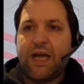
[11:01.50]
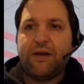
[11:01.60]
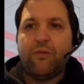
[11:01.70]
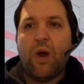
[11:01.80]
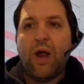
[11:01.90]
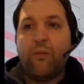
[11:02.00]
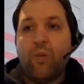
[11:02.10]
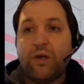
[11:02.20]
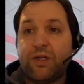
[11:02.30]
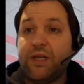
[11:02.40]
standard way in
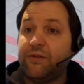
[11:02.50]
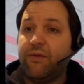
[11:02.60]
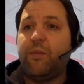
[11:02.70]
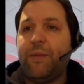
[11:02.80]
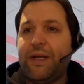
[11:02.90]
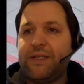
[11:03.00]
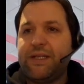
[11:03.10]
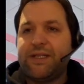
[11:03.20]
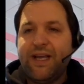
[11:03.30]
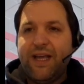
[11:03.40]
which things are
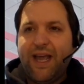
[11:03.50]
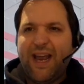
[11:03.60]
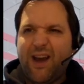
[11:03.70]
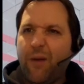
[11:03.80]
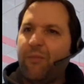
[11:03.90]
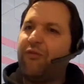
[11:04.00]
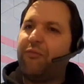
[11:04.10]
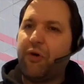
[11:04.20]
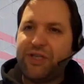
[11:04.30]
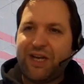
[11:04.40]
implemented in a number of
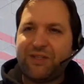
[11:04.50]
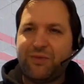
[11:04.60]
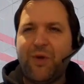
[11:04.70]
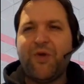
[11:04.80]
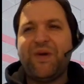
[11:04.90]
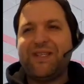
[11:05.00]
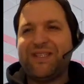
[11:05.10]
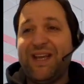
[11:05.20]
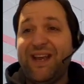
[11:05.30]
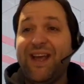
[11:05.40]
projects. We always
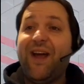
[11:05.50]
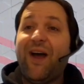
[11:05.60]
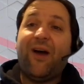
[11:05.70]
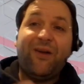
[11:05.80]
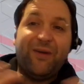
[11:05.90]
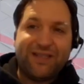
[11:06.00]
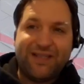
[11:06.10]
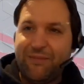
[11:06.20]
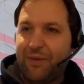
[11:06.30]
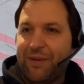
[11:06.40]
see, oh,
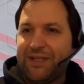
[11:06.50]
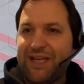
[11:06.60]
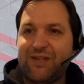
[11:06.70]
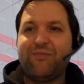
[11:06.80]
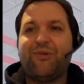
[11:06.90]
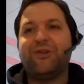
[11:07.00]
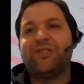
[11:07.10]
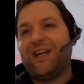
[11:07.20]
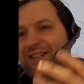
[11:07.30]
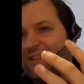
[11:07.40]
it's an implementation
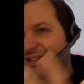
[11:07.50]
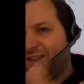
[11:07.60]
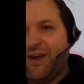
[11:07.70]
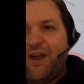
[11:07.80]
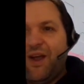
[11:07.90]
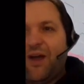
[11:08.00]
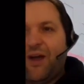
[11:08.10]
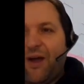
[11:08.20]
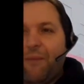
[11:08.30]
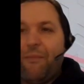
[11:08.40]
project, it's a
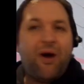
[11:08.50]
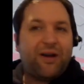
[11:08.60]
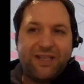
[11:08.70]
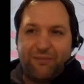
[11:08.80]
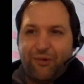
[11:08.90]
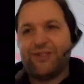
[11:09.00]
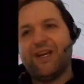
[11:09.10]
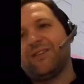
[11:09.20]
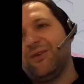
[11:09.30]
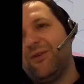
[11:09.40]
marketing
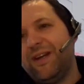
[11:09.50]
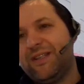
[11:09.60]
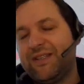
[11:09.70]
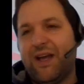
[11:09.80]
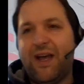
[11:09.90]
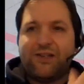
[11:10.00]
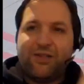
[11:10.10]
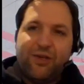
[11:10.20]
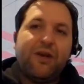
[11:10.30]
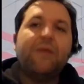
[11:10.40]
project, or it's a
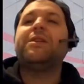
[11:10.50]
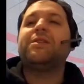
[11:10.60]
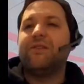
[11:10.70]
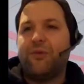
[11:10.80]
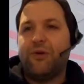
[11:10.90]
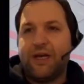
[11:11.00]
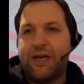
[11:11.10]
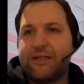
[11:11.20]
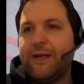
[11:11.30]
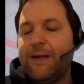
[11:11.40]
student admissions
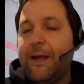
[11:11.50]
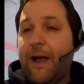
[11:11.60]
project,